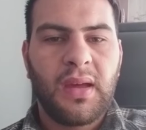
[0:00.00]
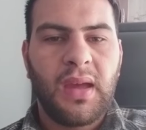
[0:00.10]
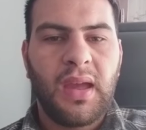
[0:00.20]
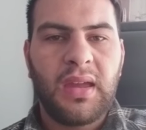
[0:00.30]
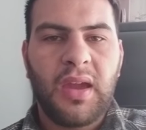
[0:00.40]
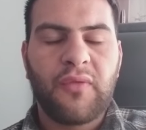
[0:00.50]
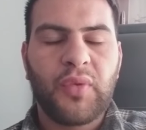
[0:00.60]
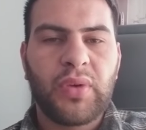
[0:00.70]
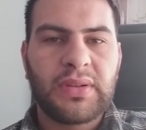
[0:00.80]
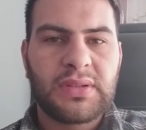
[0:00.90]
Hey
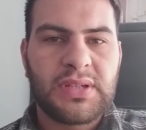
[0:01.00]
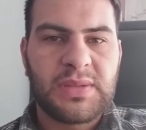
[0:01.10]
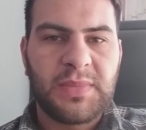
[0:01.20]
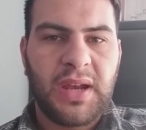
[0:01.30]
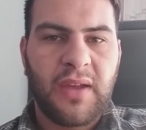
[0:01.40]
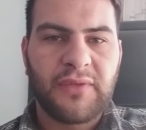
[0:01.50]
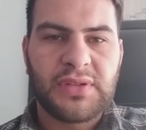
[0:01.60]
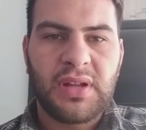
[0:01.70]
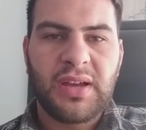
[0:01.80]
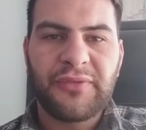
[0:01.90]
everyone, this is Mir
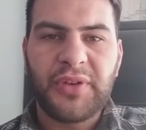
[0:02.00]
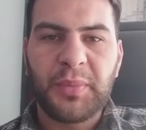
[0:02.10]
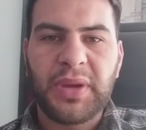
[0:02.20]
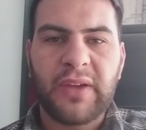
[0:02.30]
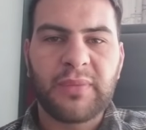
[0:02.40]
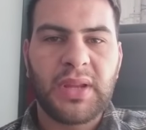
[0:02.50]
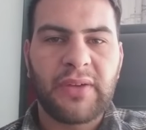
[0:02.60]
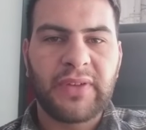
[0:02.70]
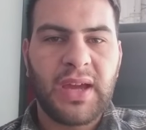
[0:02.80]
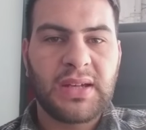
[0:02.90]
Hafizullah from Kabul,
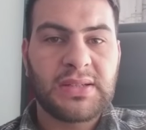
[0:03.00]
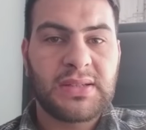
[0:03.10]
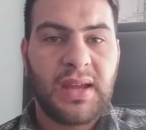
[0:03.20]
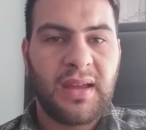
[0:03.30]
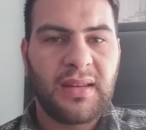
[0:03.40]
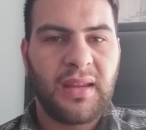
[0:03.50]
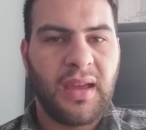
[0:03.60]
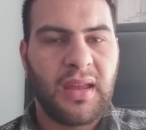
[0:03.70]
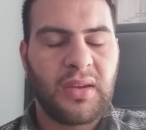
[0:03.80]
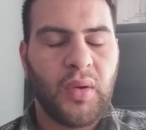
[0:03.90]
Afghanistan,
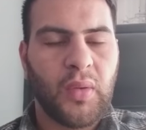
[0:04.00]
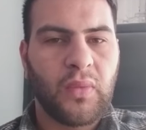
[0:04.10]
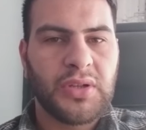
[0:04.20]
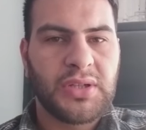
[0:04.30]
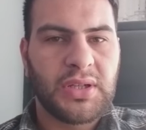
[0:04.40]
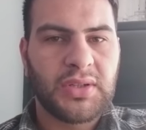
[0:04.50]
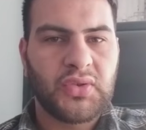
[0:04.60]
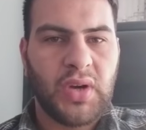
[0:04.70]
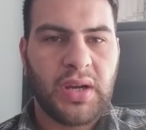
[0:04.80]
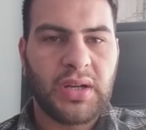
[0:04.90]
and you're watching
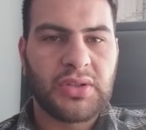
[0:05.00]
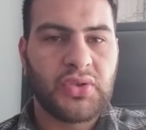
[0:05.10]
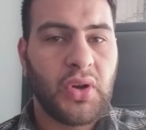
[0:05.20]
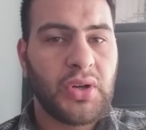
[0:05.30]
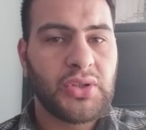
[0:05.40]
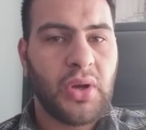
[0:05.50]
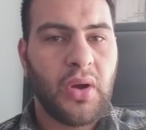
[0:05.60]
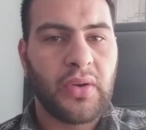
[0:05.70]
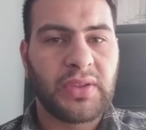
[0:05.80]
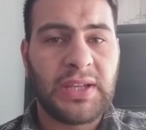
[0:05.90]
Trucker Josh
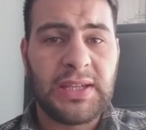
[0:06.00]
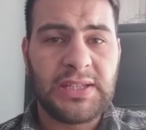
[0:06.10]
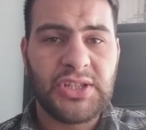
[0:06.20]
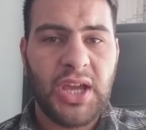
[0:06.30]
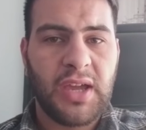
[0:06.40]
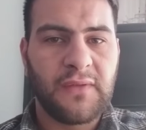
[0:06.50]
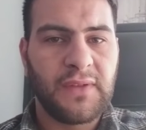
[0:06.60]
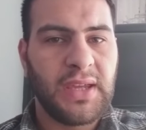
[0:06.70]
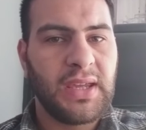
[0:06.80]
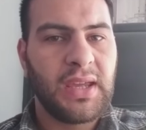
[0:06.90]
or T J
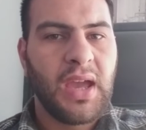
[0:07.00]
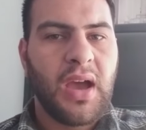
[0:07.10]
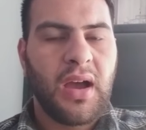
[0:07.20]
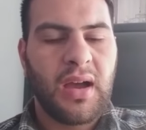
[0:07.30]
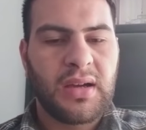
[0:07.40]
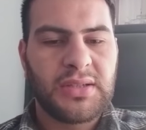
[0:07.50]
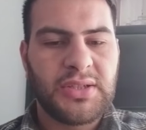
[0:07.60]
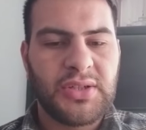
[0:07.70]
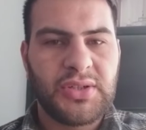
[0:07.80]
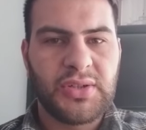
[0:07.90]
V on
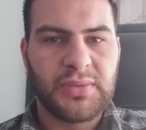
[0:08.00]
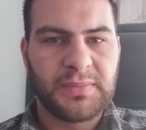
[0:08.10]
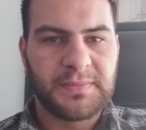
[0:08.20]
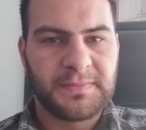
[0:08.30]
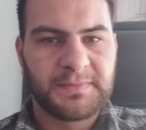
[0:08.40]
YouTube.